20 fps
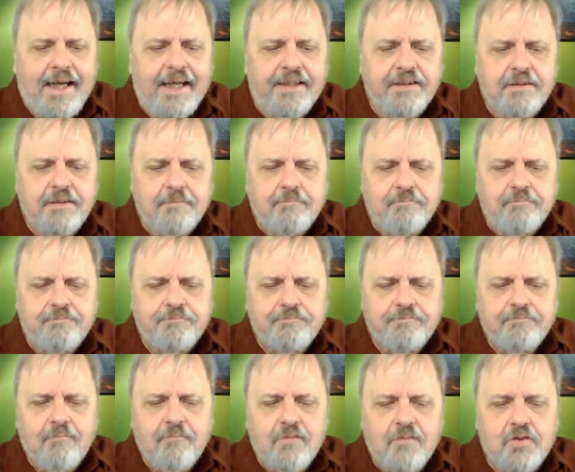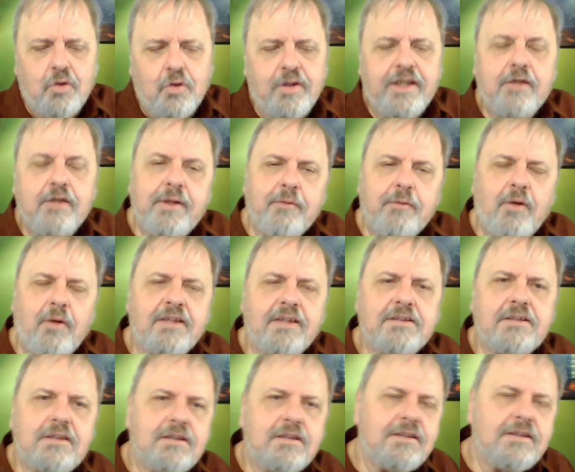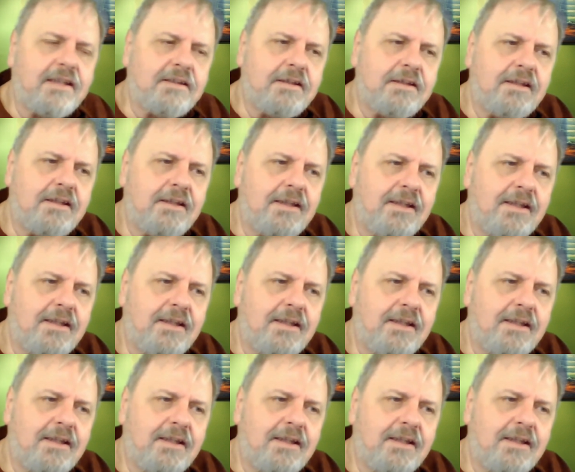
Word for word: And so here he was that